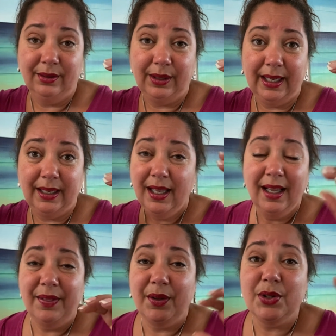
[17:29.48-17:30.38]
okay?
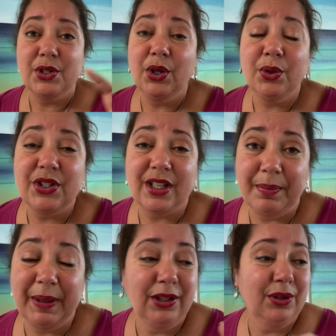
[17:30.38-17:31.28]
There's no
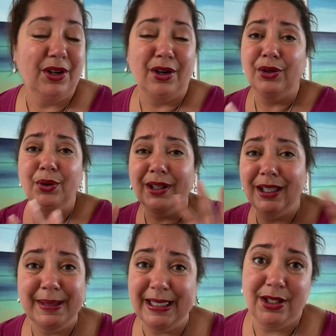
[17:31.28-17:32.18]
stopping you. There are no
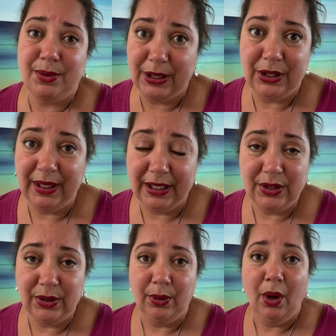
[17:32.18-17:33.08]
limits to what you can
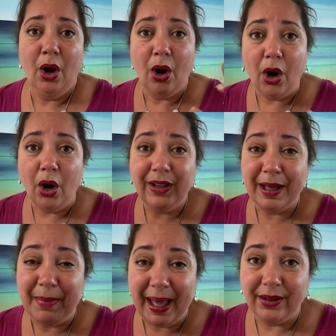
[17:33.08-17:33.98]
do. All
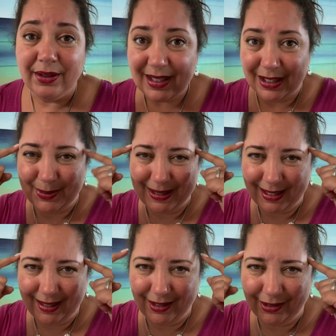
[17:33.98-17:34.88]
that matters is what's
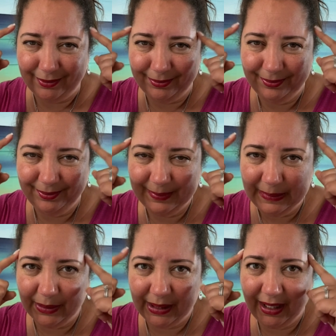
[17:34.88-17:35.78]
in here,
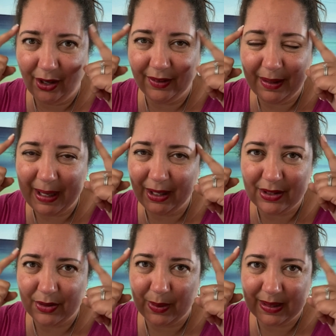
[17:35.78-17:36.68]
okay? All that
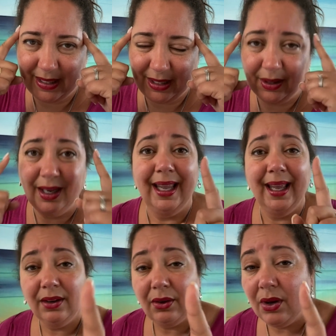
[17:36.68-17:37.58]
matters is what's in here.
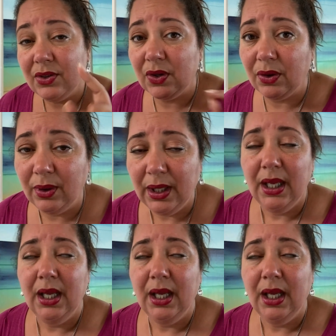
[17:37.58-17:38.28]
And also,